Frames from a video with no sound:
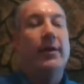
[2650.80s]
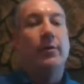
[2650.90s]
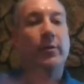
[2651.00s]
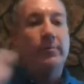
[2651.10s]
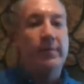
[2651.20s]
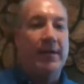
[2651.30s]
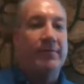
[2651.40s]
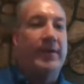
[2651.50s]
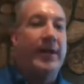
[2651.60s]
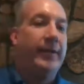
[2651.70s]
we'd be in
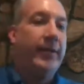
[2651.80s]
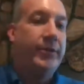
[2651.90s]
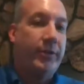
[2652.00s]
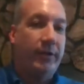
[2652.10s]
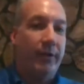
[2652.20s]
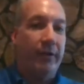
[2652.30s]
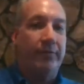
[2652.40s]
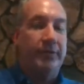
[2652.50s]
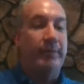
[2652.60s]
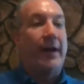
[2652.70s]
violation of the
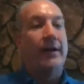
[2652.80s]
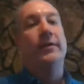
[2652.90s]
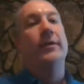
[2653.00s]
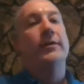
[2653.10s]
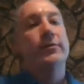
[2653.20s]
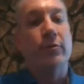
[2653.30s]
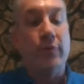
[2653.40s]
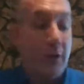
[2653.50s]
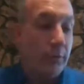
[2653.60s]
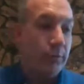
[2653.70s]
spec. So
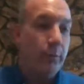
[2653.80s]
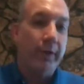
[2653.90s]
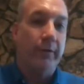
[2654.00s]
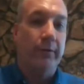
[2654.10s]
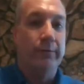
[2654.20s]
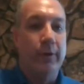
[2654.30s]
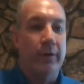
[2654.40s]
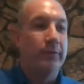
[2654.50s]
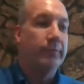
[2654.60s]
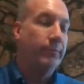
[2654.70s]
no, we're
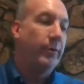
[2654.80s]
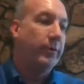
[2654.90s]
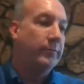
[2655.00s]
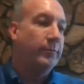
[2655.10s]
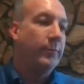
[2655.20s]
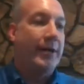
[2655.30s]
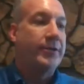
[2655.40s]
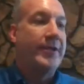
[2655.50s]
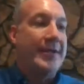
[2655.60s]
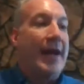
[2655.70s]
we're we're we're
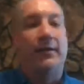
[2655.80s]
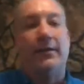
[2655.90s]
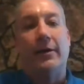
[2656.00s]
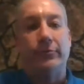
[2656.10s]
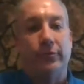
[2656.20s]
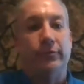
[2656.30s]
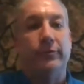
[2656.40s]
actually not allowed to.